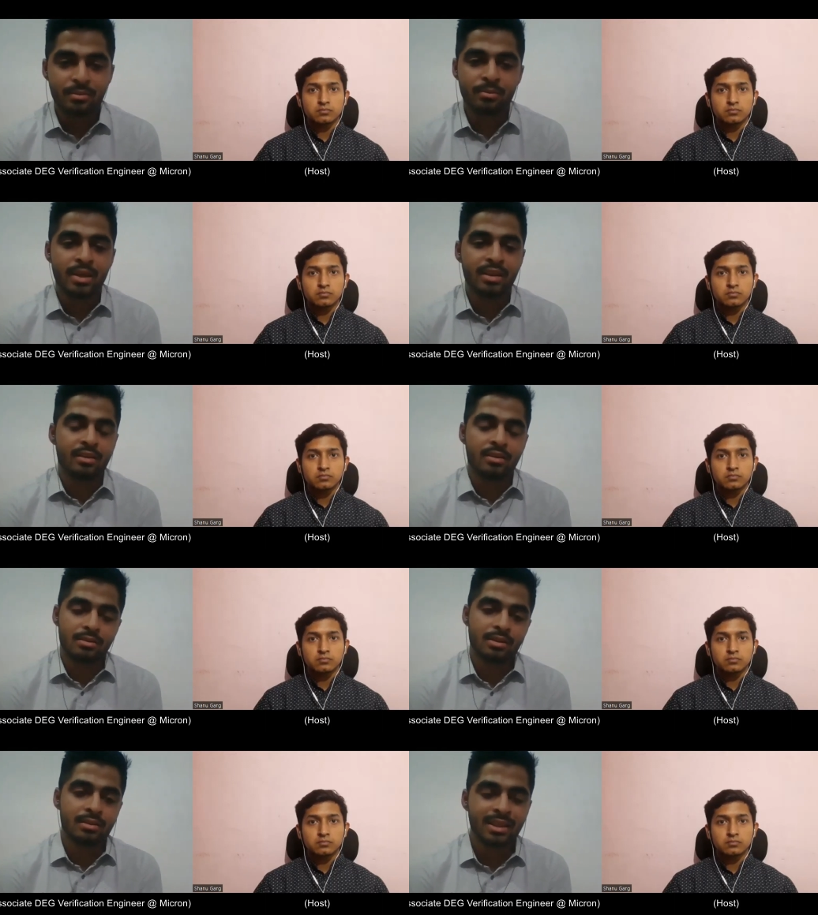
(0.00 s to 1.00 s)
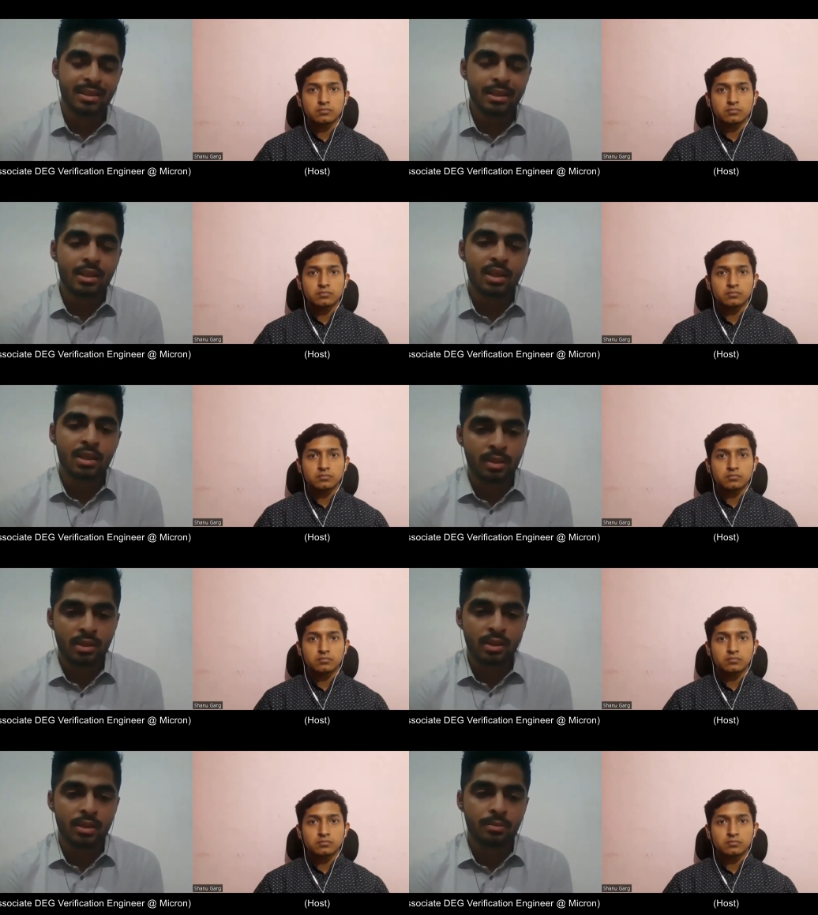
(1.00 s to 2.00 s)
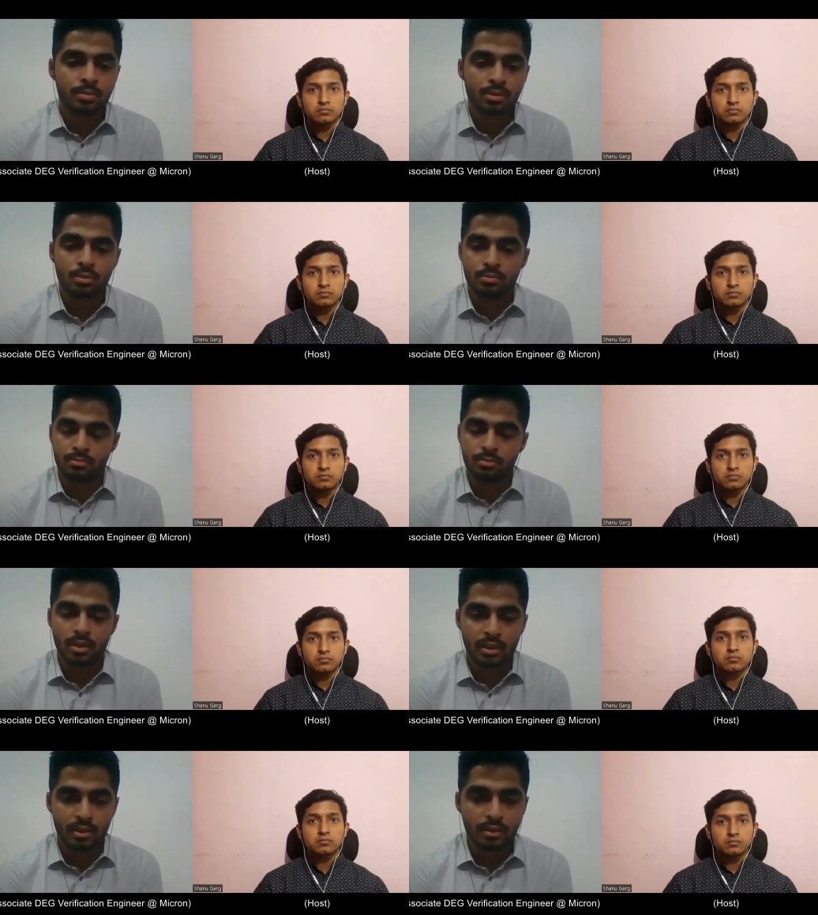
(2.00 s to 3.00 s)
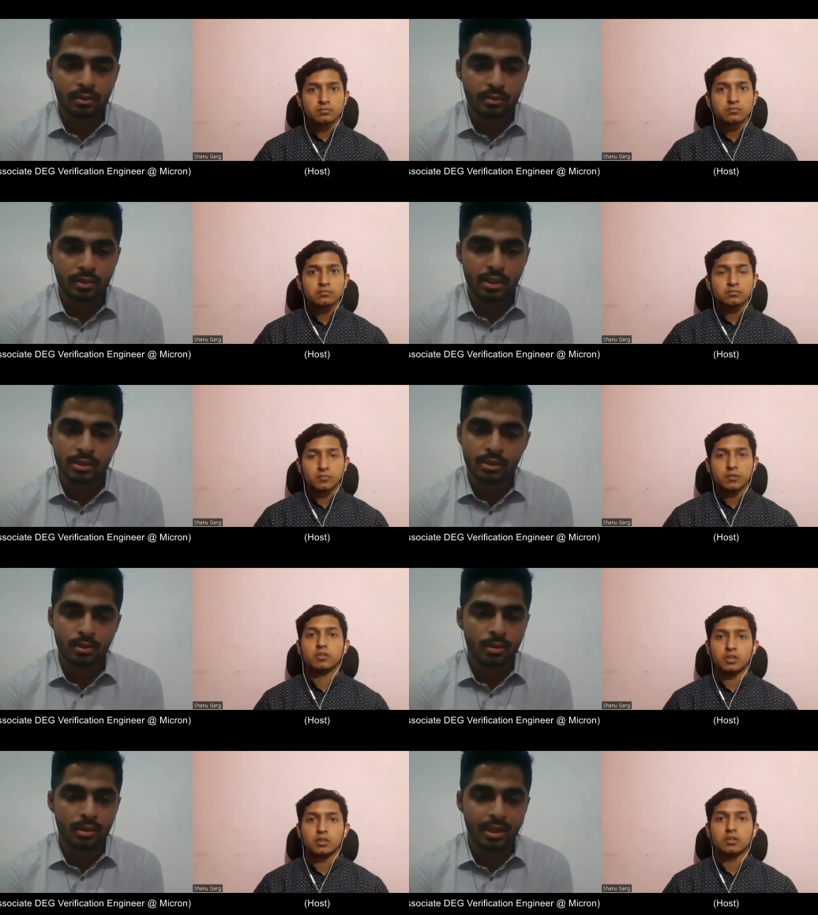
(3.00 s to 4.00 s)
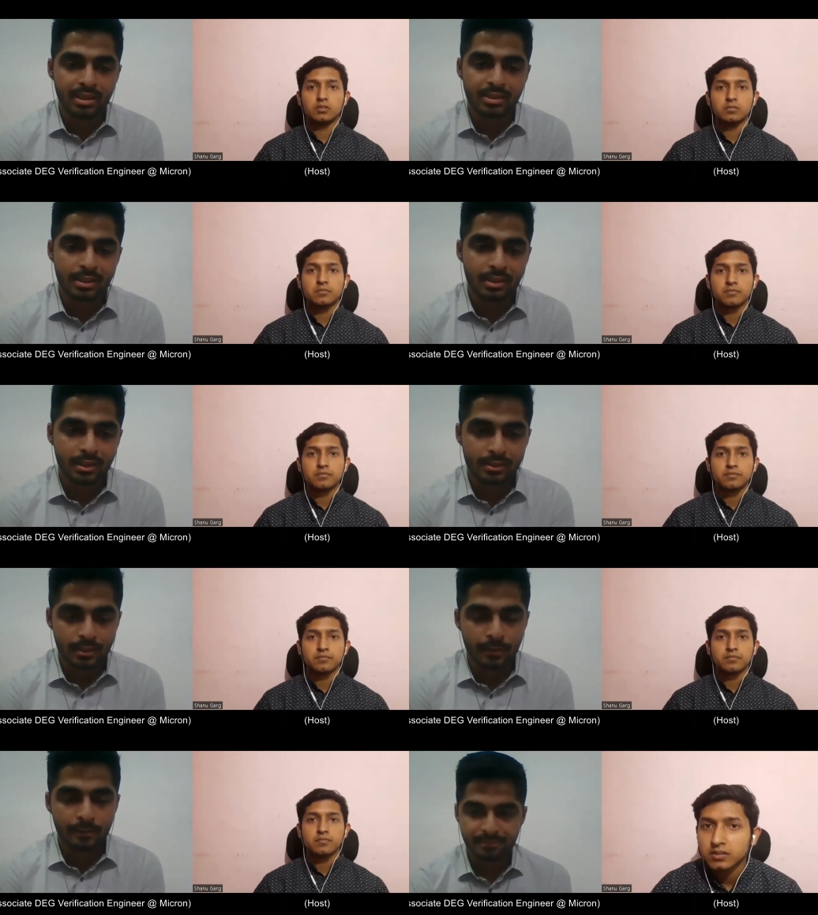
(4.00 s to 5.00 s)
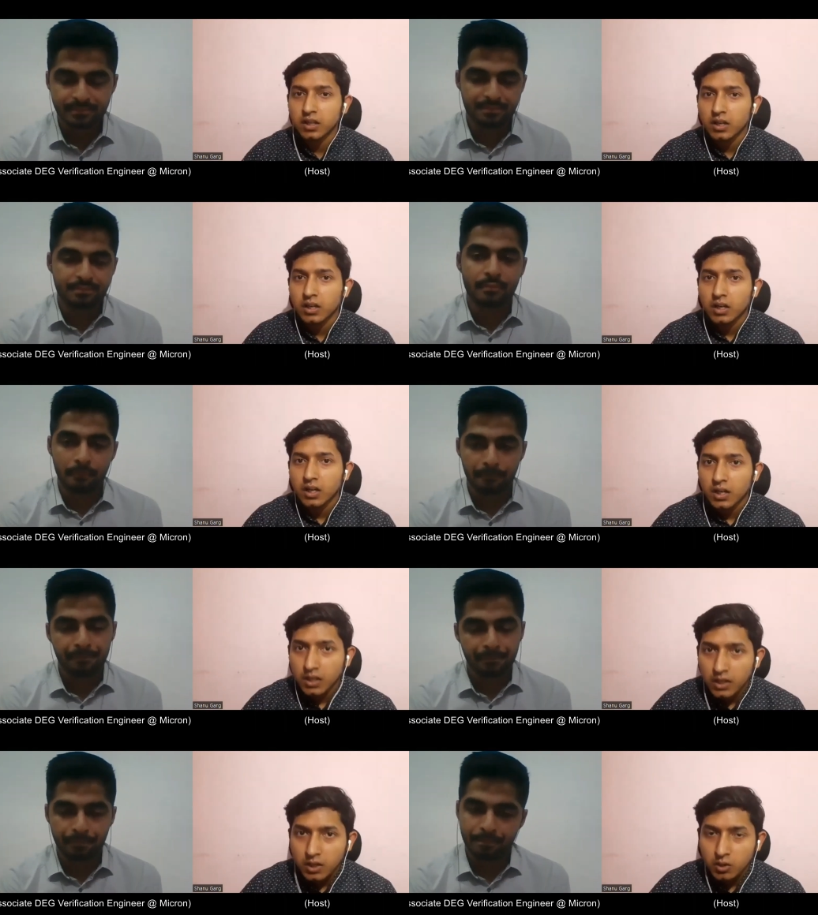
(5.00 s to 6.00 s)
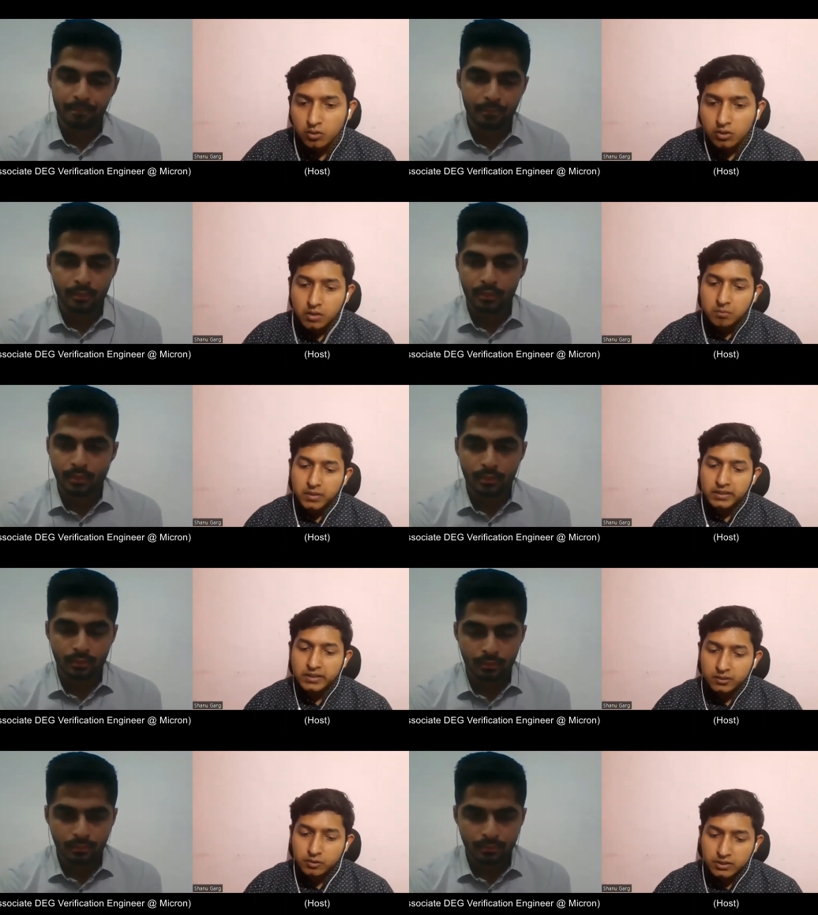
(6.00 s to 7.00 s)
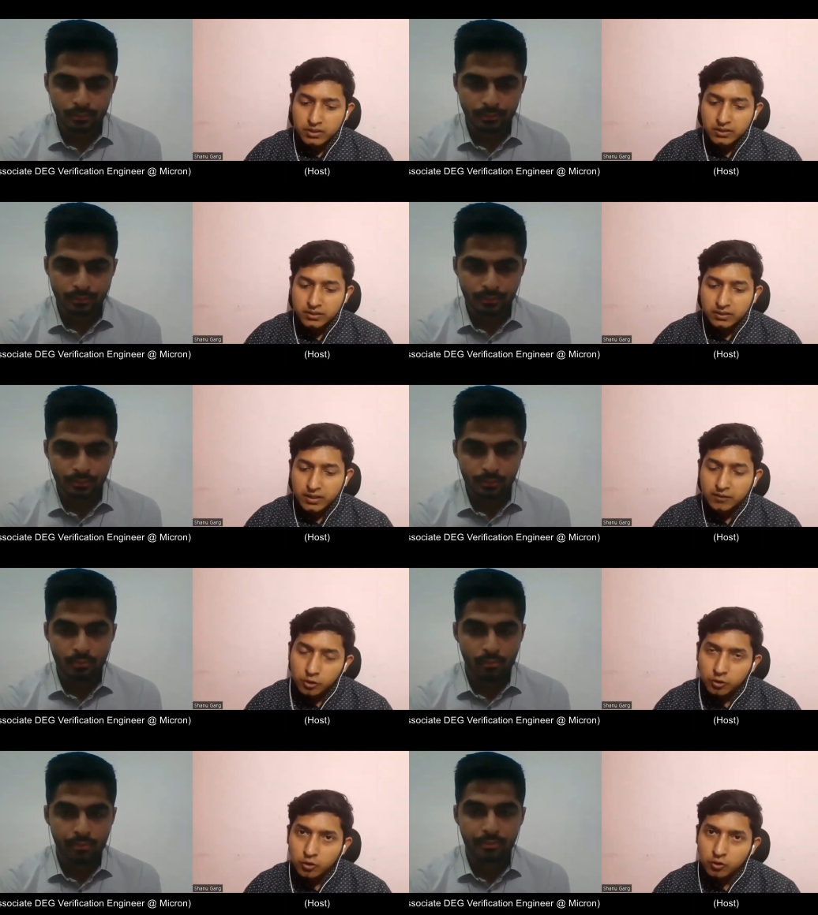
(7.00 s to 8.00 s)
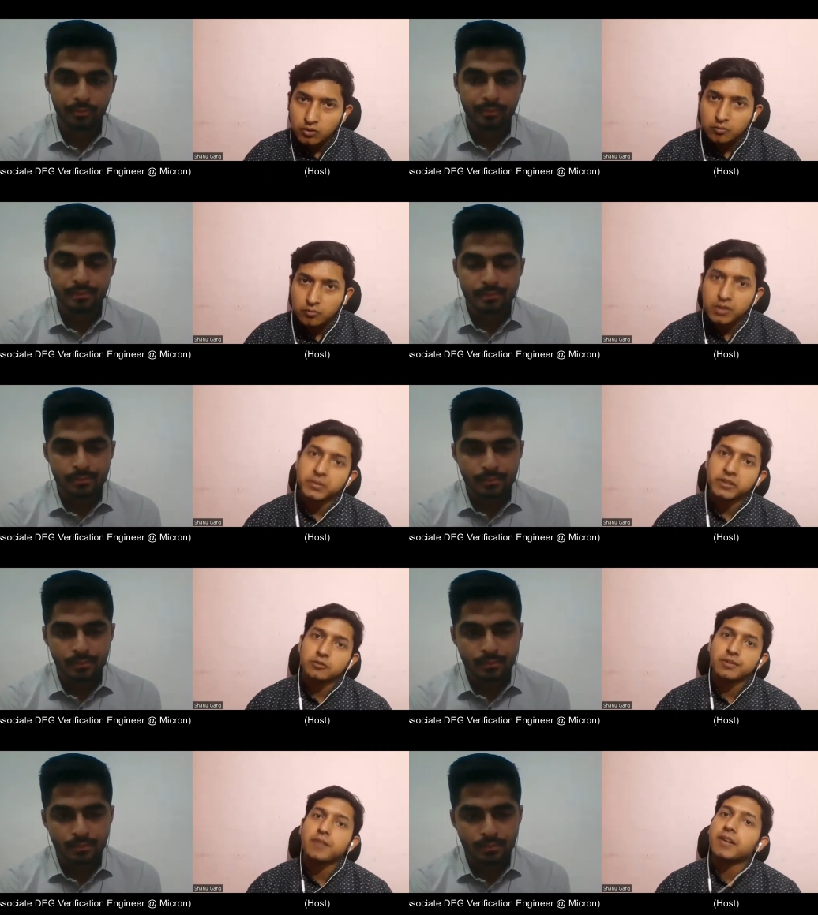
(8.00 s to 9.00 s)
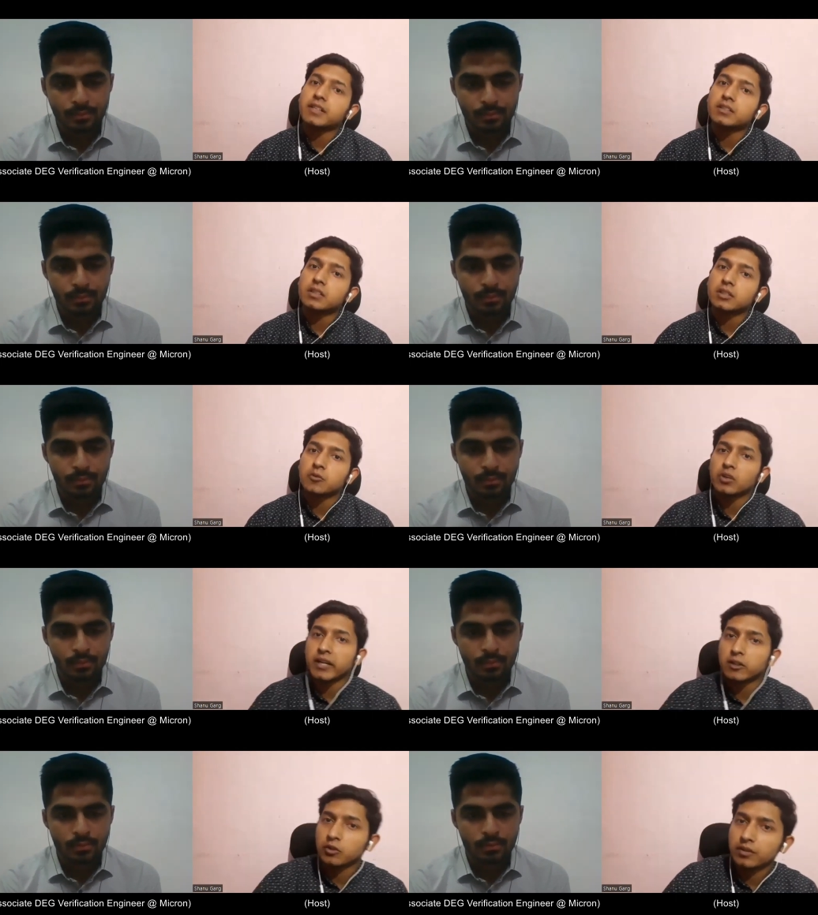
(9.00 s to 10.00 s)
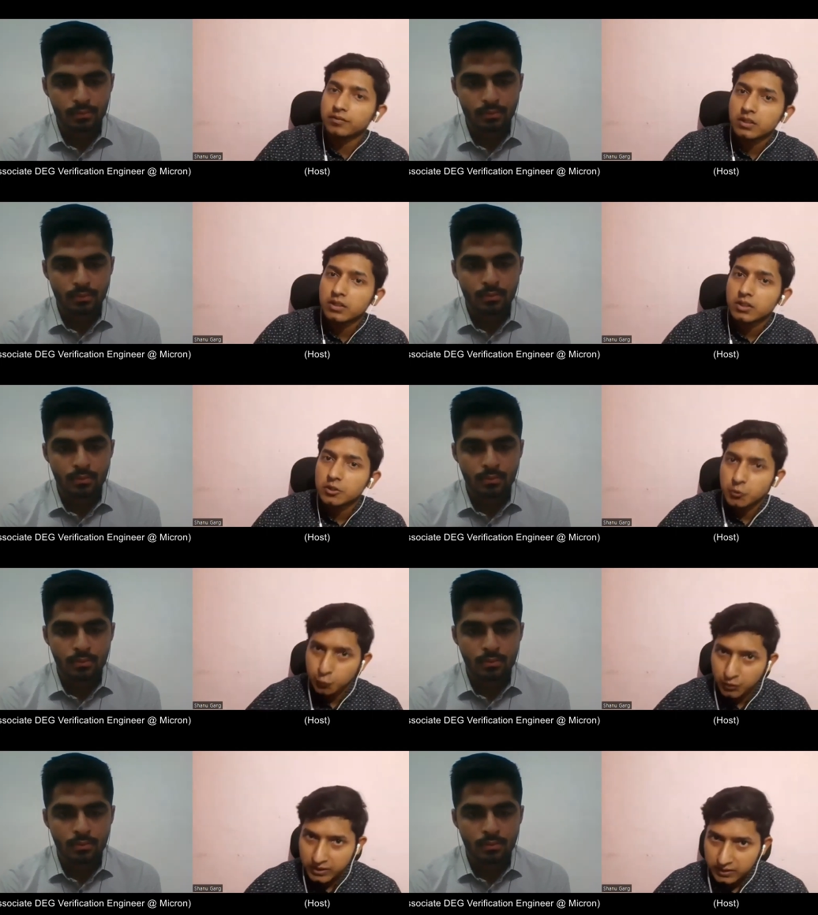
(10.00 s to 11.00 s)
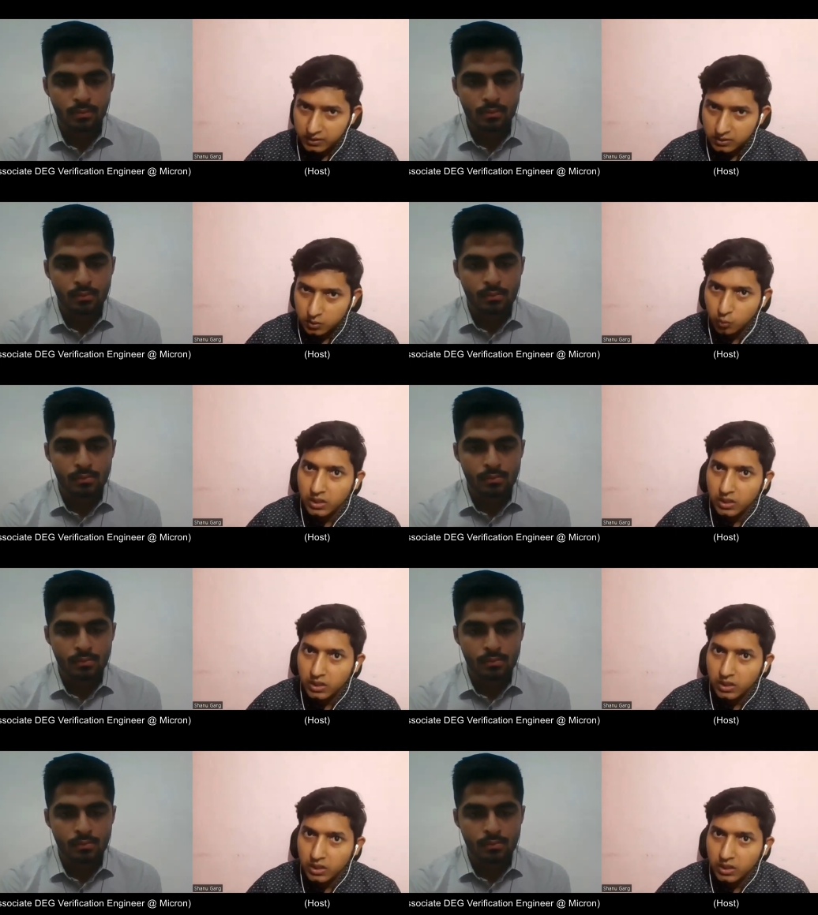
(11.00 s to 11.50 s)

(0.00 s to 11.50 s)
Speaker 1: they didn't turn up. So that's all I can say in this.
Speaker 2: Now, my next question is, I want to know what piece of advice you would like to give juniors who are